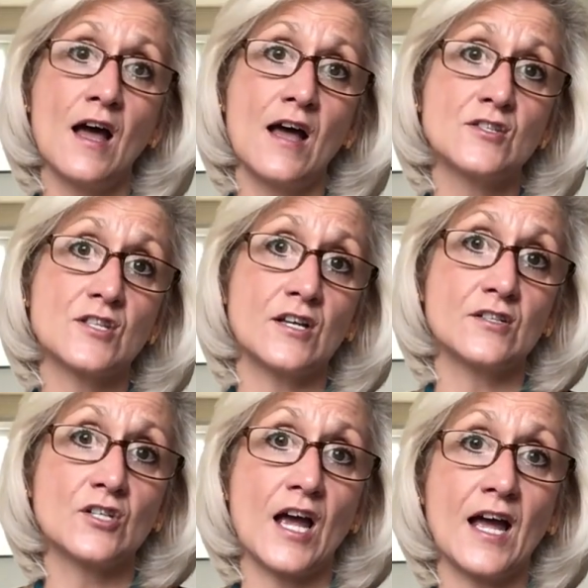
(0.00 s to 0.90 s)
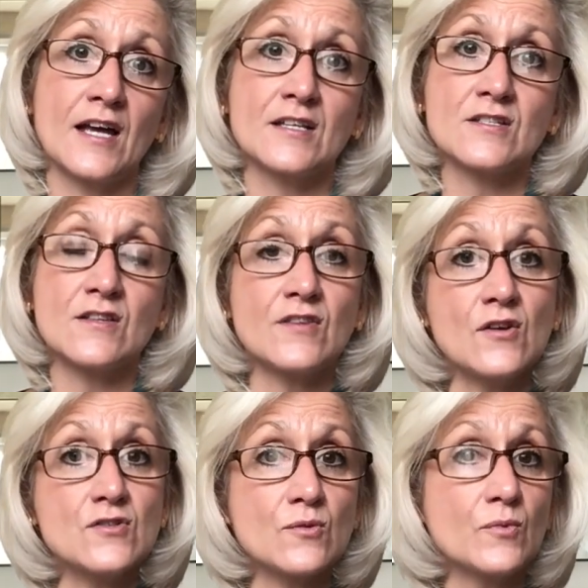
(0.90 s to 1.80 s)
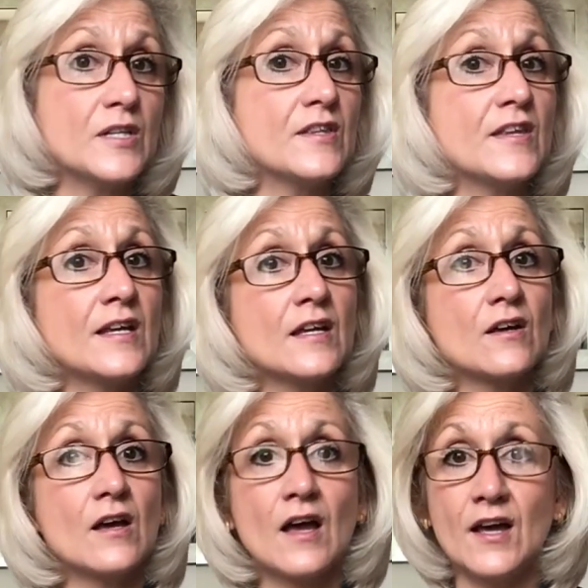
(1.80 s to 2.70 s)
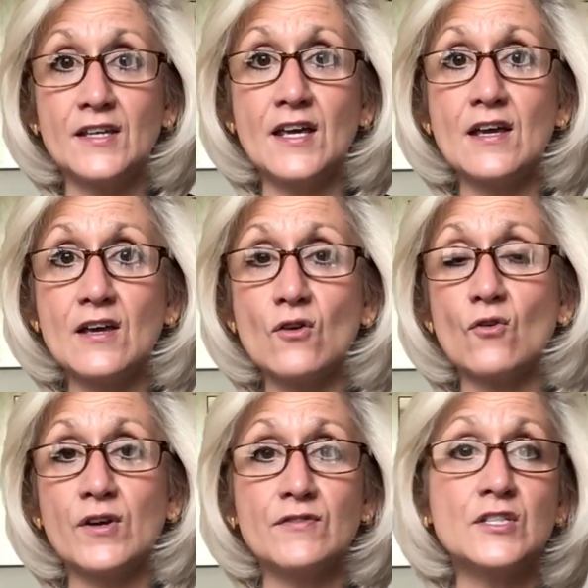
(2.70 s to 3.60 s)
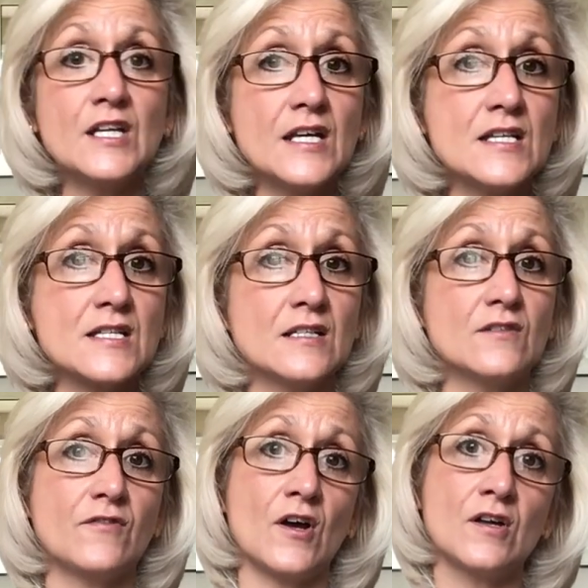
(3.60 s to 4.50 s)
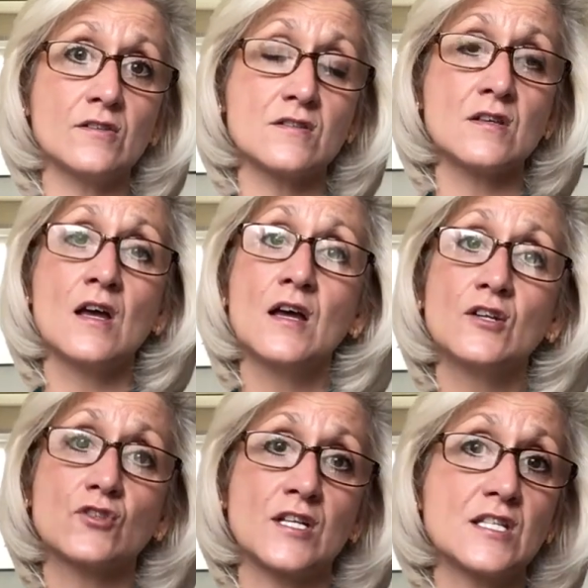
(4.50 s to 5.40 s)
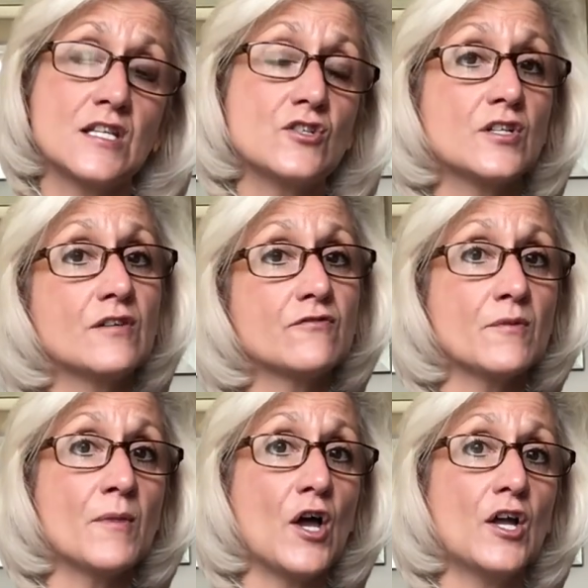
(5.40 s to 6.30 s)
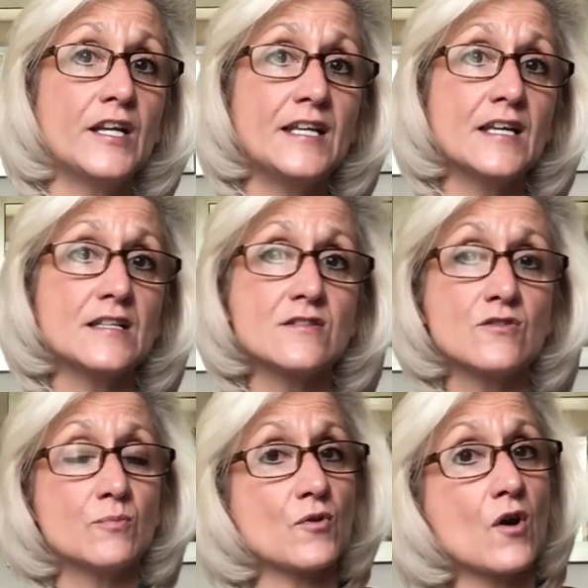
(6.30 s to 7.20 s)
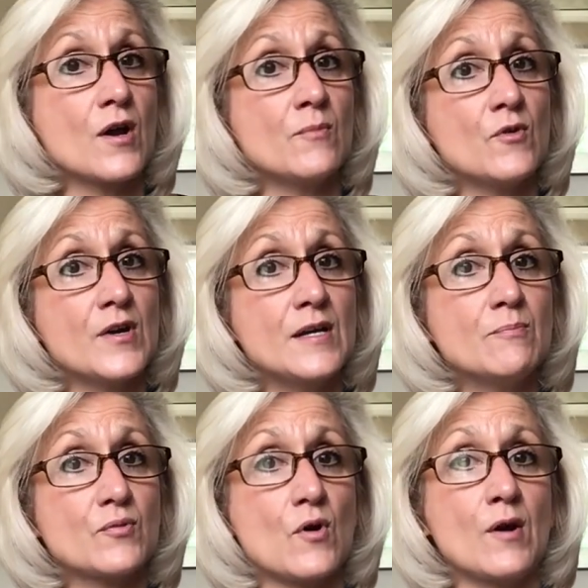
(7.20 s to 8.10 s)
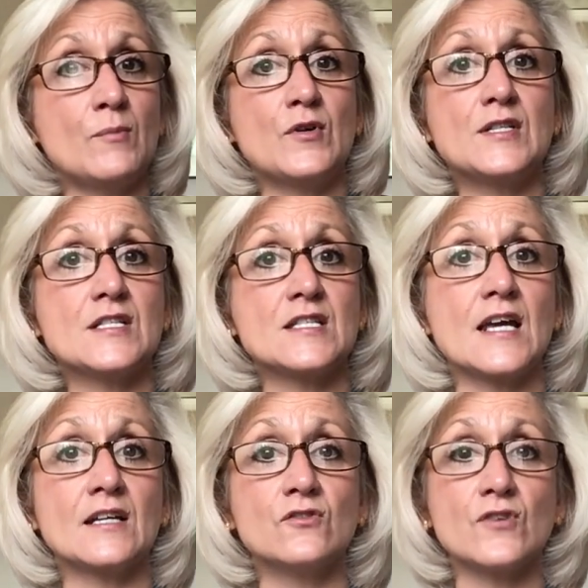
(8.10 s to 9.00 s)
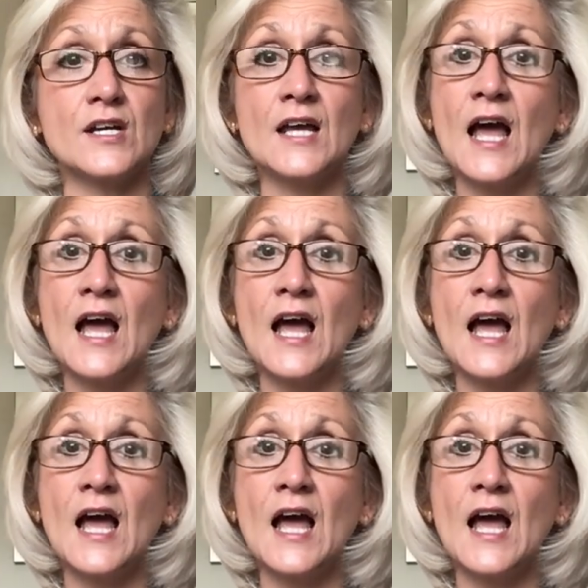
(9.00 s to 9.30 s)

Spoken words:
such as those that we'd think a year or even years in advance, transitioning from early years to primary, primary to secondary,